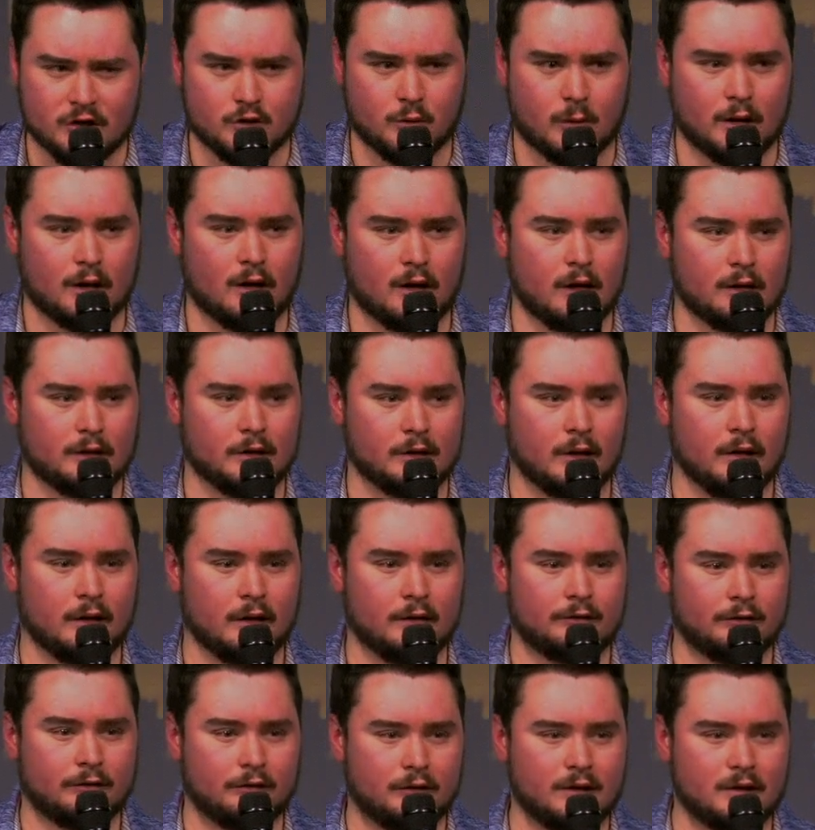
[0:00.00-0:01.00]
what God
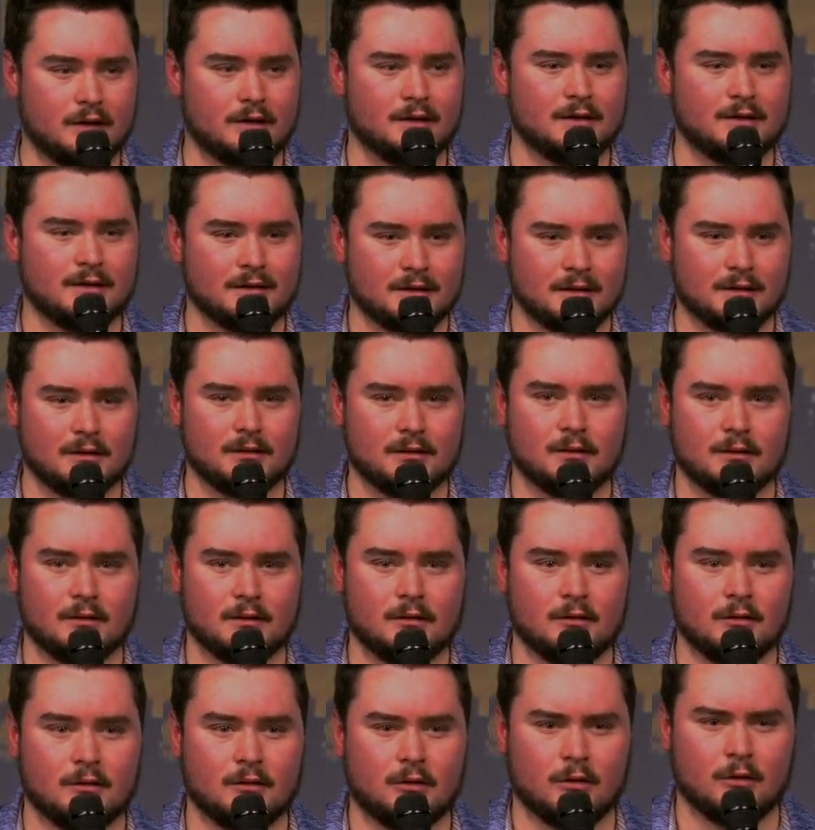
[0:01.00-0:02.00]
does.
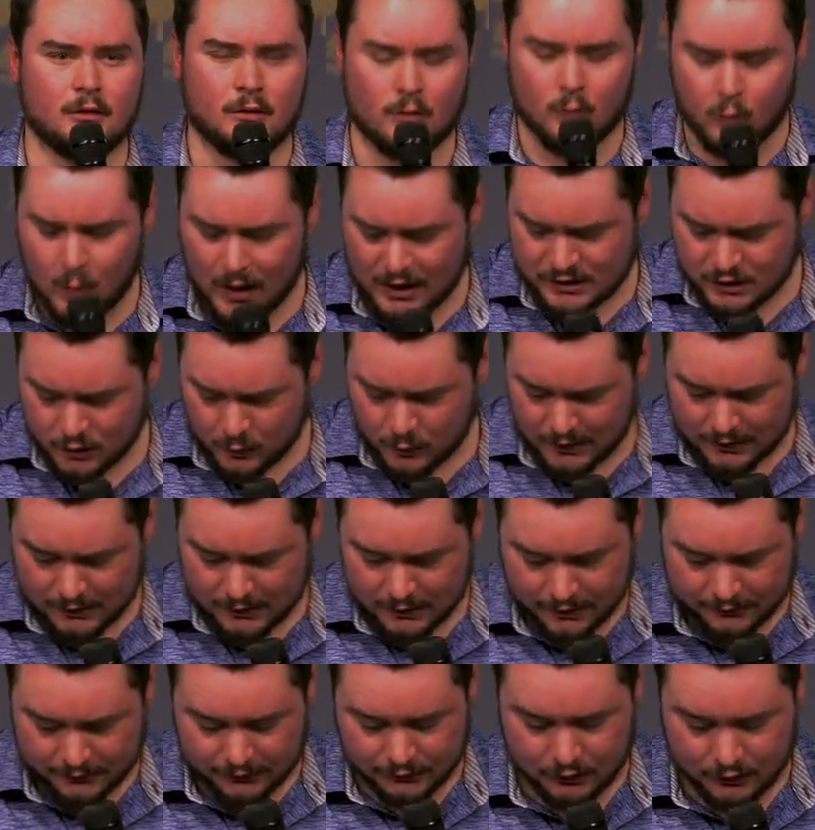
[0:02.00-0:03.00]
Watch what he
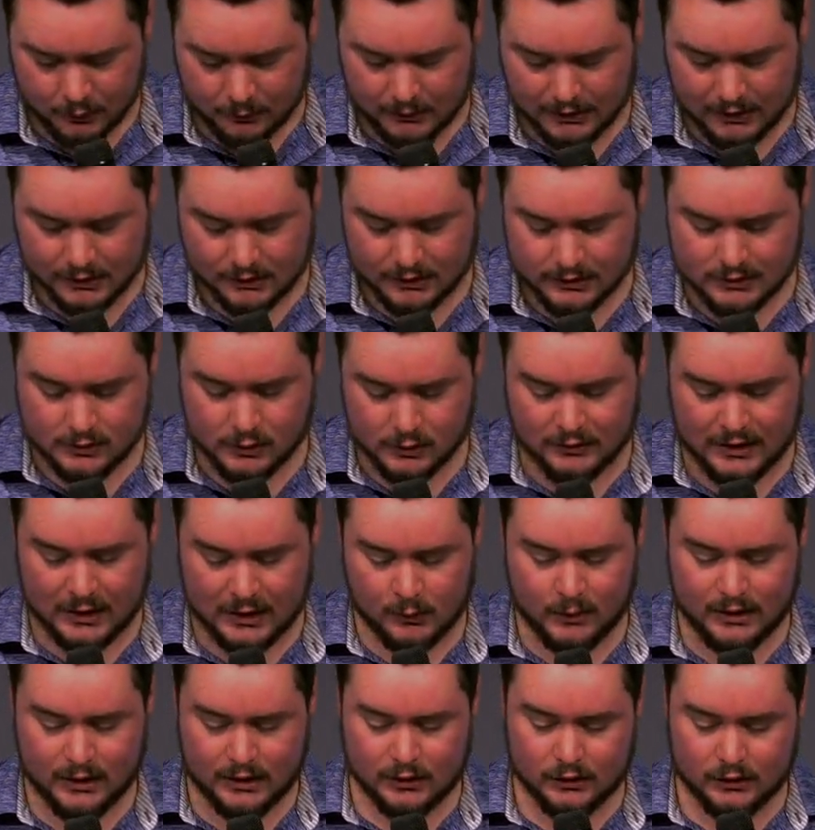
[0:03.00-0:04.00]
does as you begin to do that.
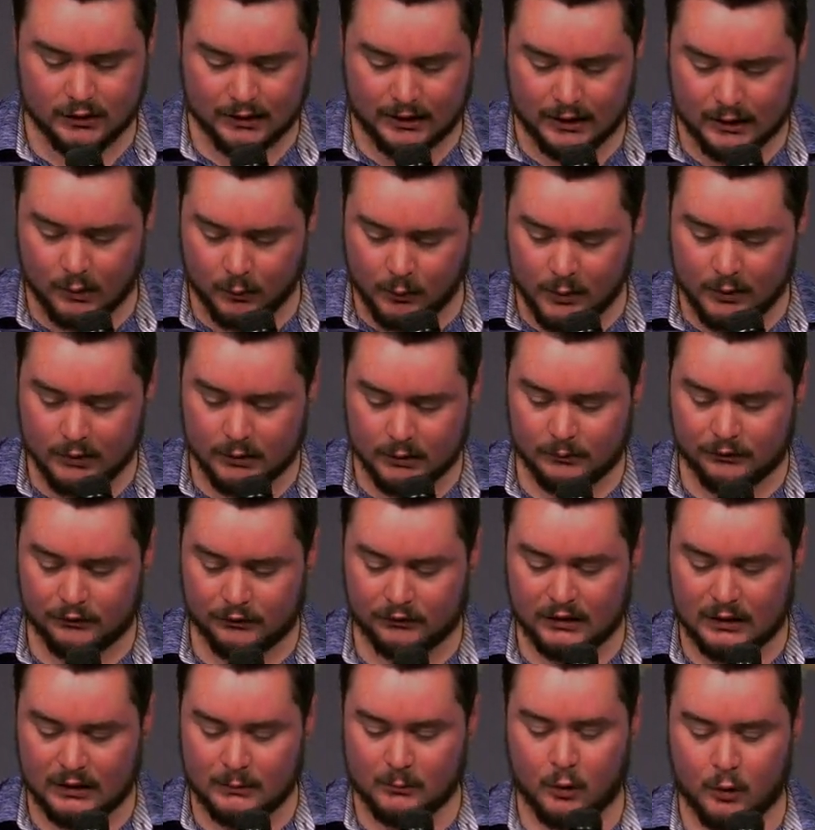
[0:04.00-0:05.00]
We could look at a William
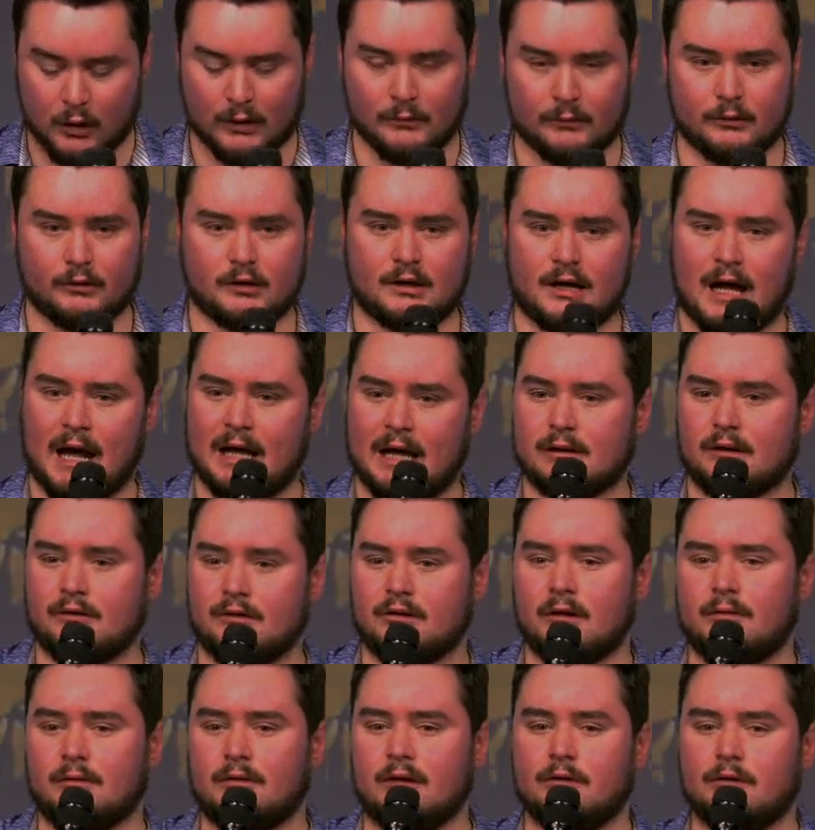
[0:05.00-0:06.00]
Seymour, the catalyst
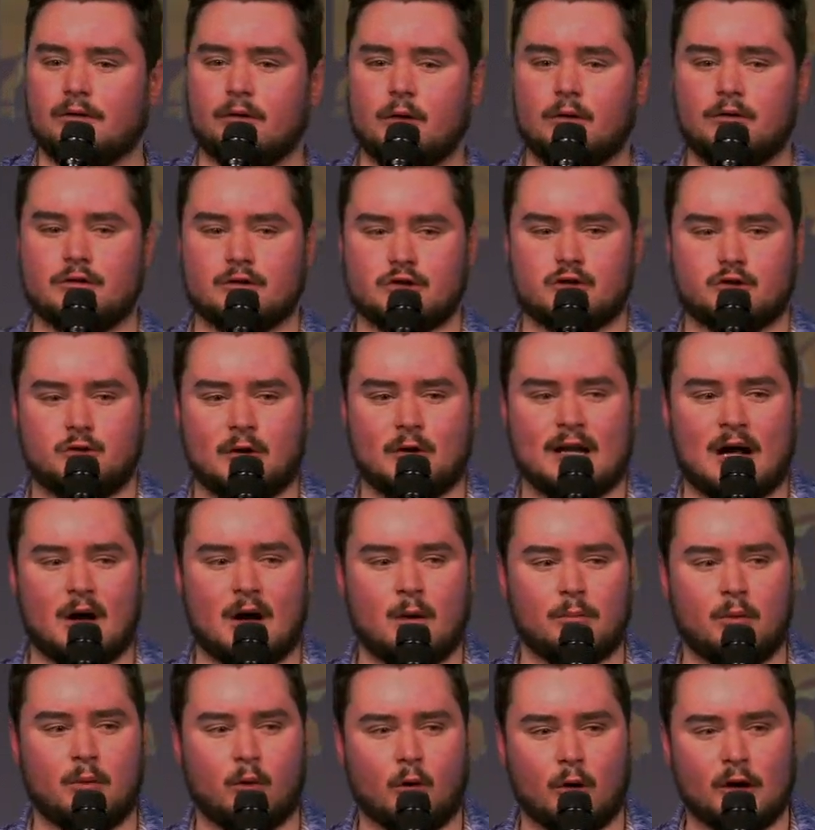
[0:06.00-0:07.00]
of the Azusa Street
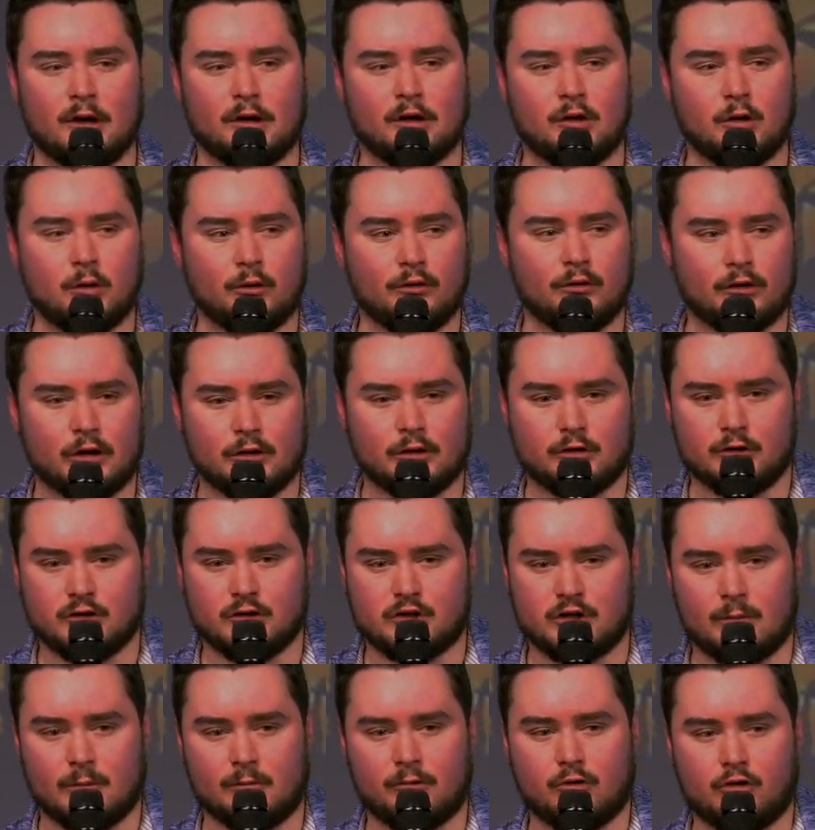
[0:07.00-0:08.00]
outpouring, used under
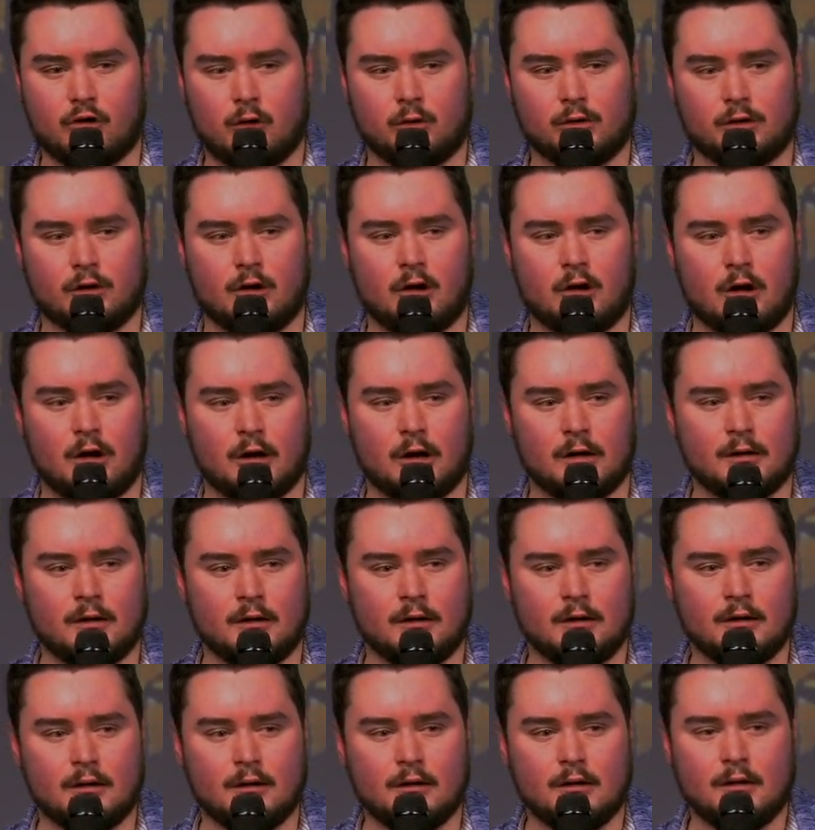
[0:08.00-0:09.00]
Jim Crow law,
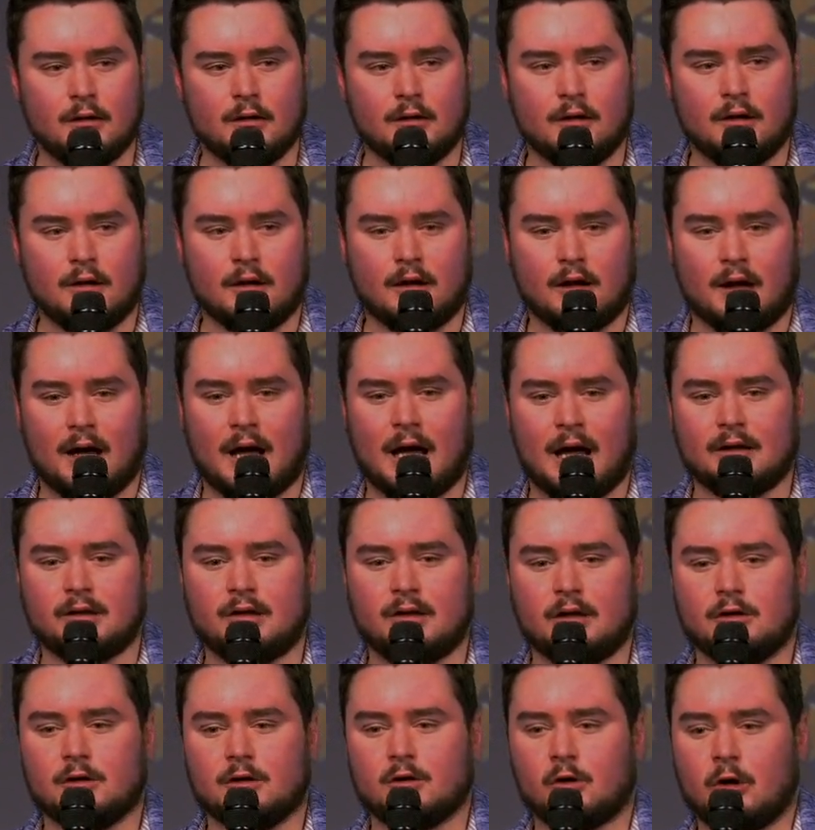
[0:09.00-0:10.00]
had to
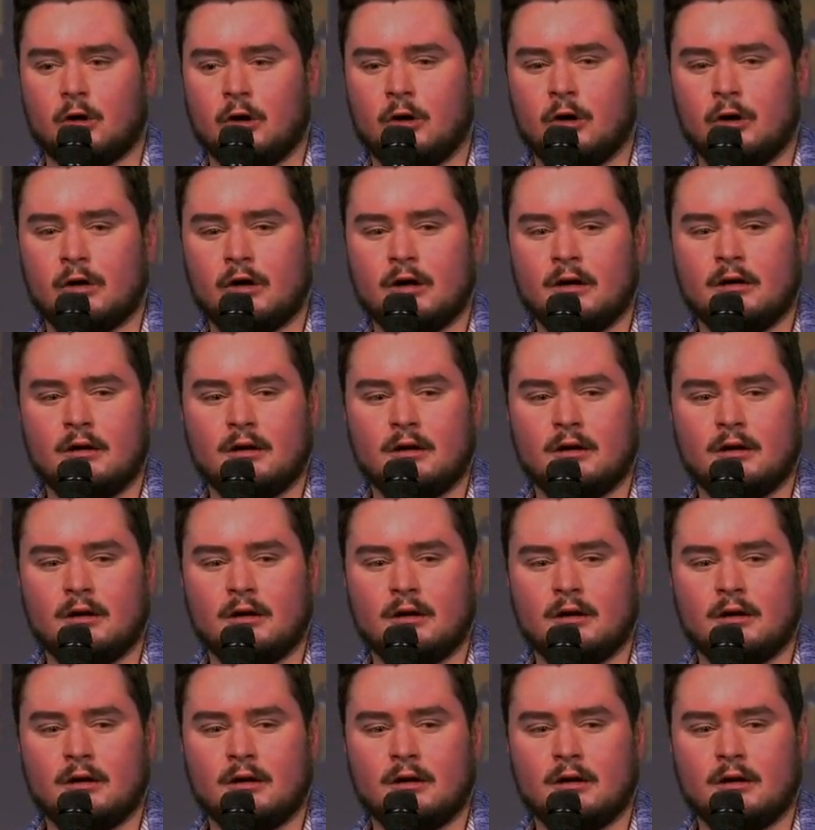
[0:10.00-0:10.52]
learn